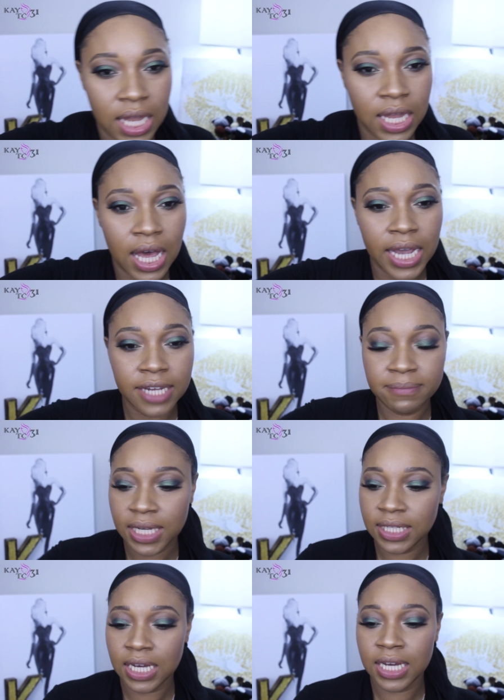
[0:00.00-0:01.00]
line
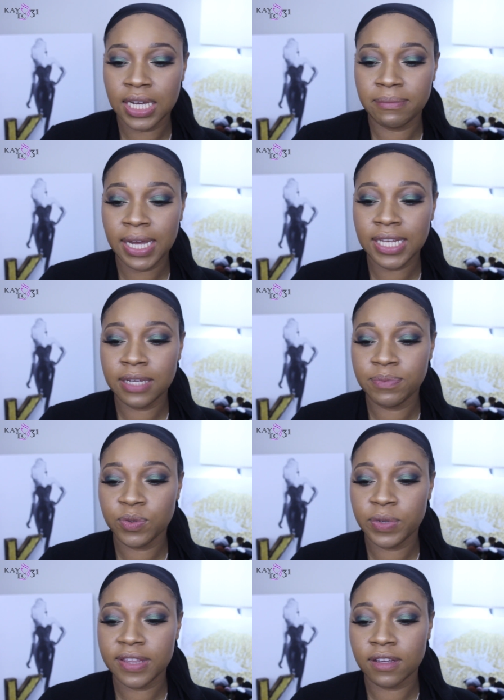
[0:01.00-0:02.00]
my
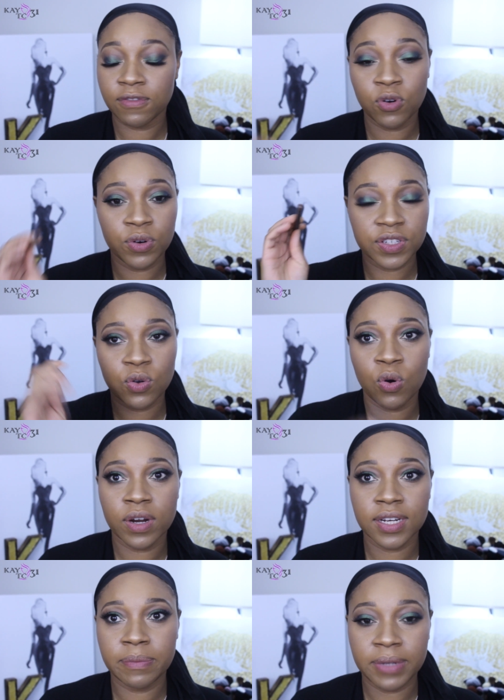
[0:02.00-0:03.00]
lips with, of course,
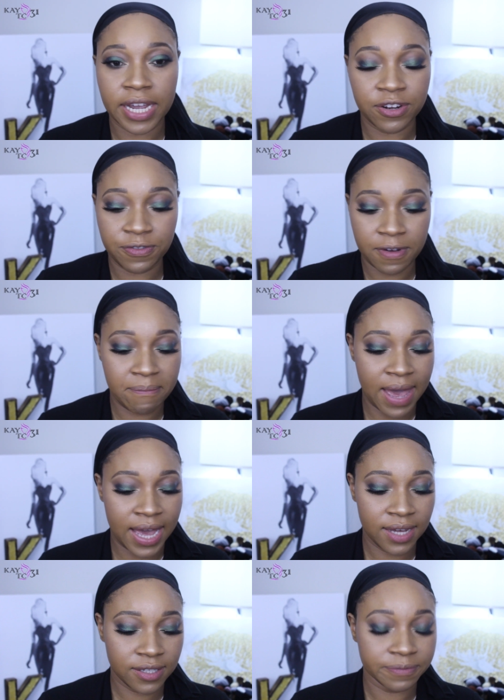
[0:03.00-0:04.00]
Cork lip liner from
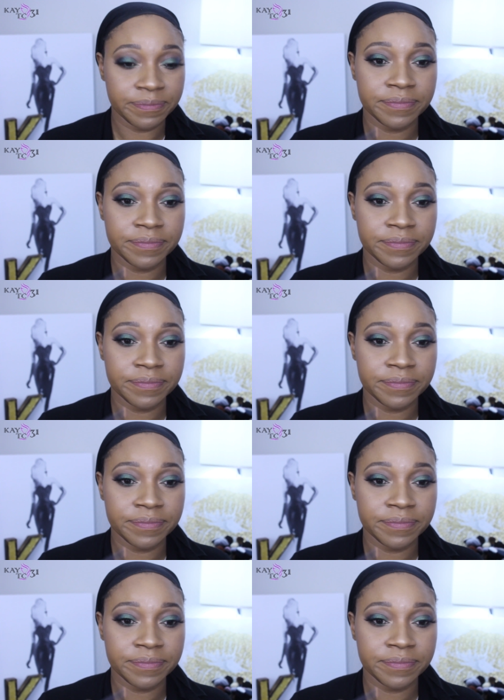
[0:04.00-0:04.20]
MAC.